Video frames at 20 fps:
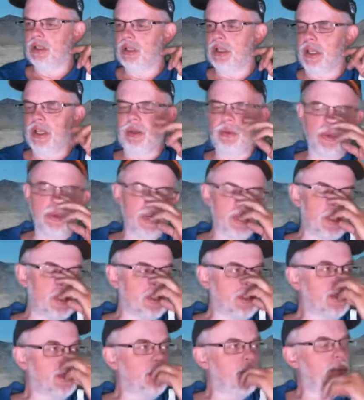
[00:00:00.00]
It
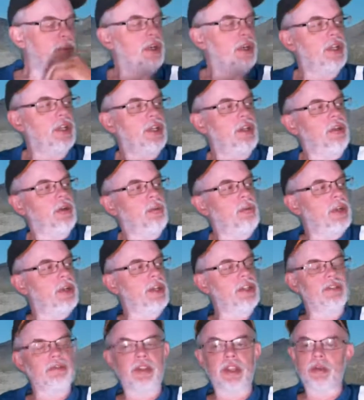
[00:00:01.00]
would, and nobody
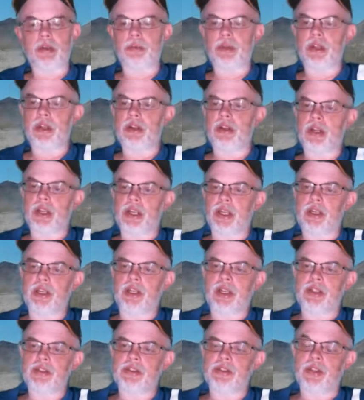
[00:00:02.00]
has recommended her getting
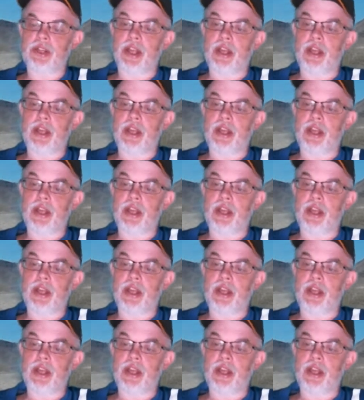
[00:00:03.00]
tested.